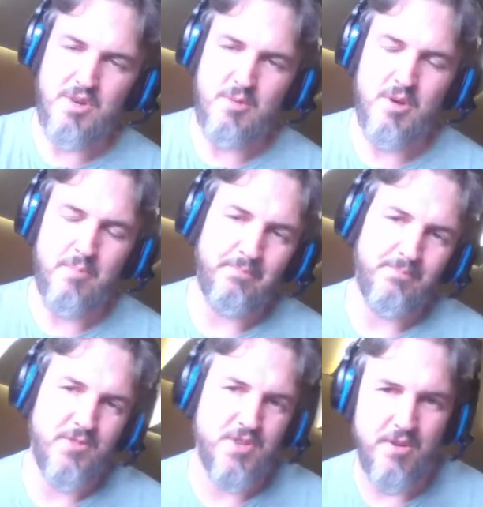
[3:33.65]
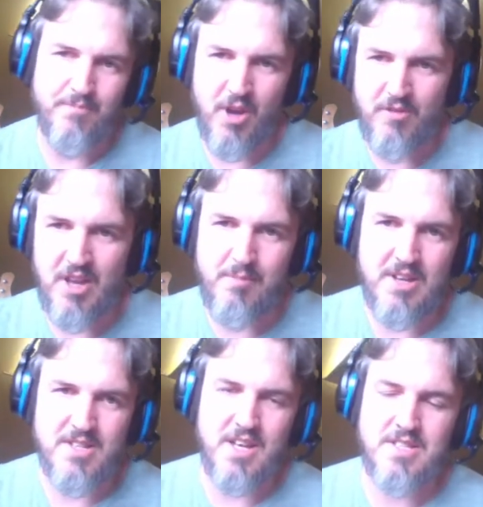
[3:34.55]
minimum. So hopefully that
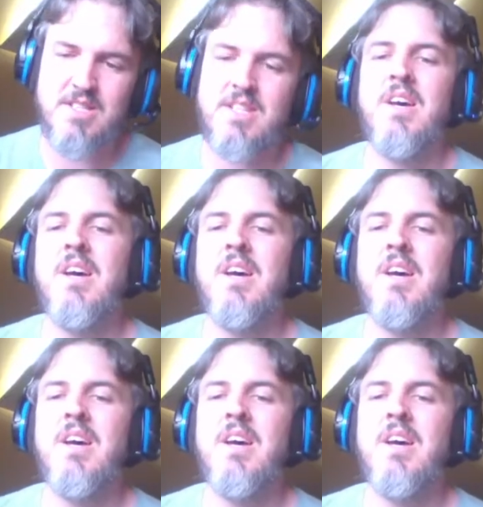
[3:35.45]
makes sense.